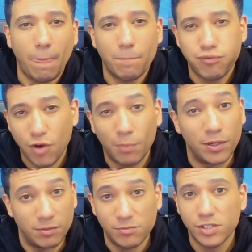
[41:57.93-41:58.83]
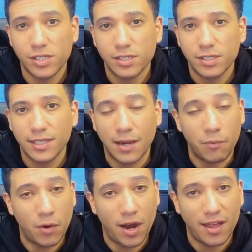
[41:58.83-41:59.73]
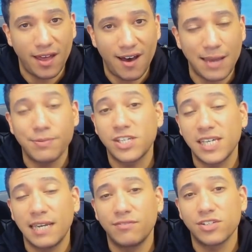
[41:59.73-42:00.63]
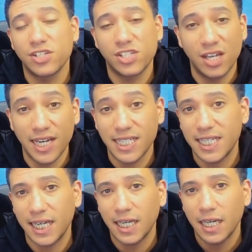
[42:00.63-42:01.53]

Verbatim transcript: problems that I perceived society